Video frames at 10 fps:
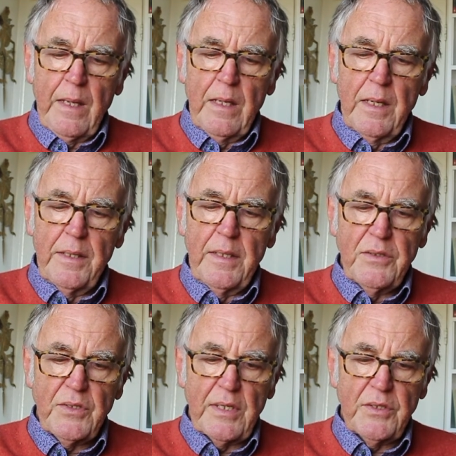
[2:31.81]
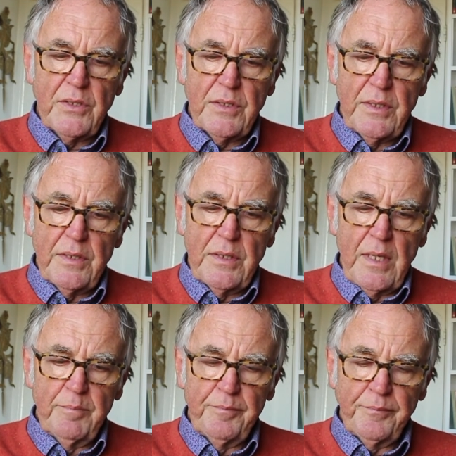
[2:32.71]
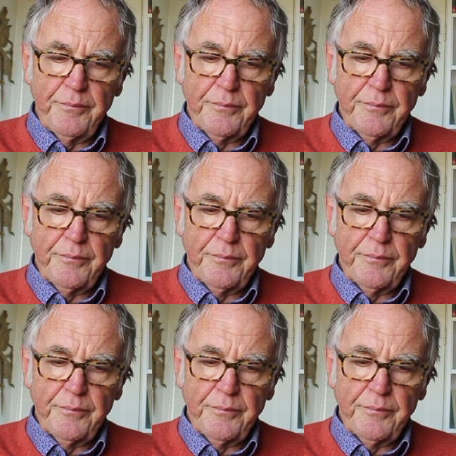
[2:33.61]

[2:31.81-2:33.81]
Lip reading: And he says that in